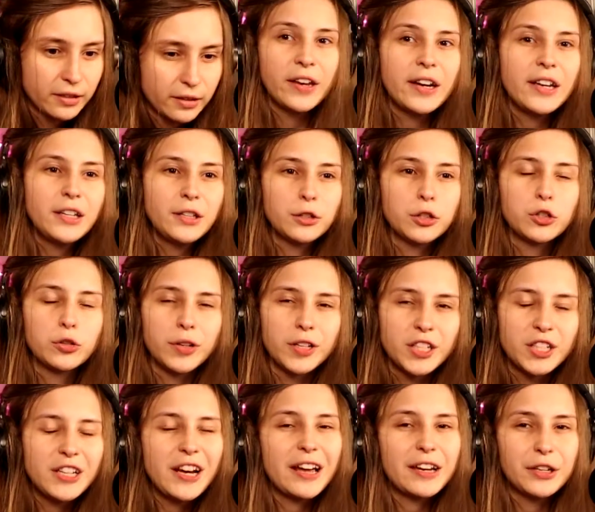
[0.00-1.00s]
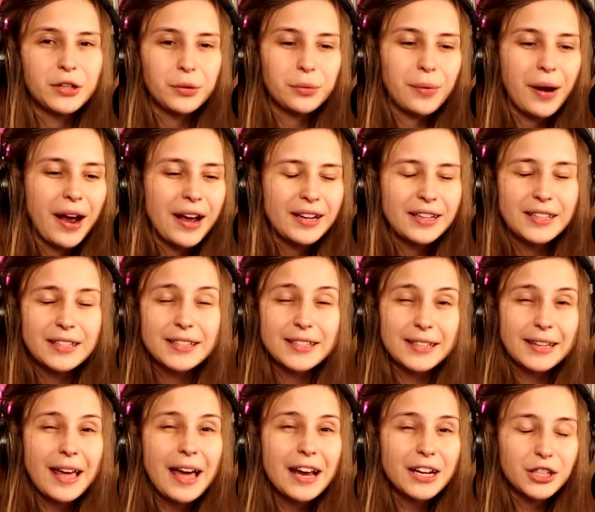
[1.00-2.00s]
Then in your Twitch chat you write
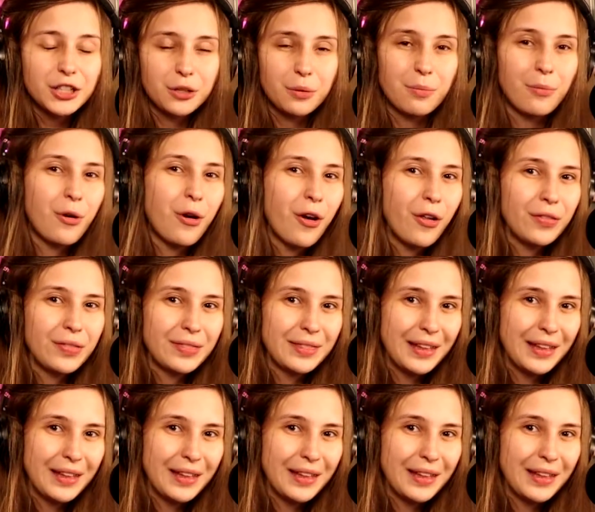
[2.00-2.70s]
slash mod